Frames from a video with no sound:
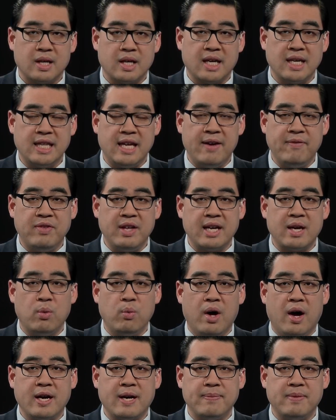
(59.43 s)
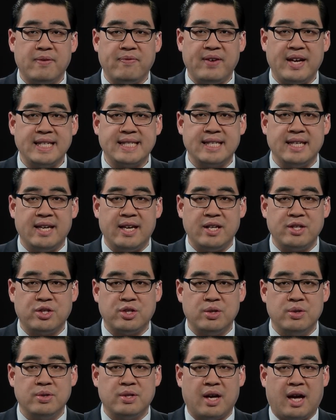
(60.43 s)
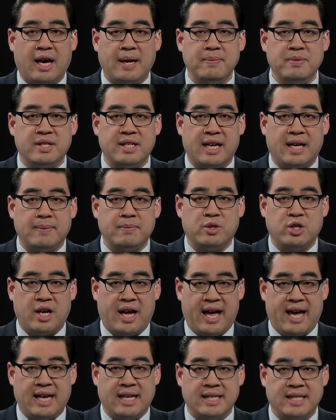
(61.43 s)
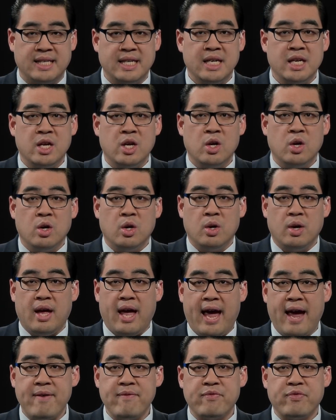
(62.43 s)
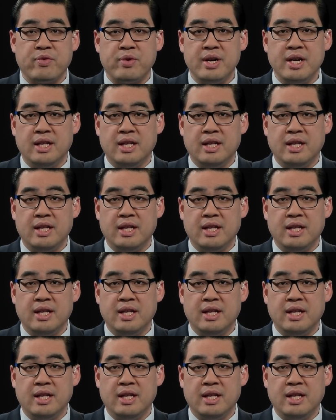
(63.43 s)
Good evening and welcome to Face the Issues. I'm Sam Chen. Every